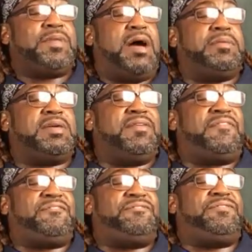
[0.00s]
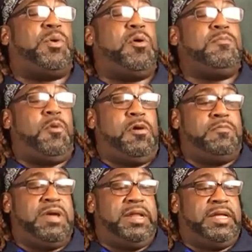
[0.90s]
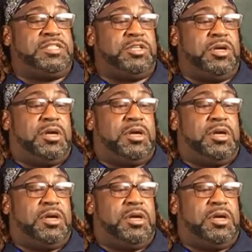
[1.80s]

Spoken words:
I'm going to give it 4 more minutes.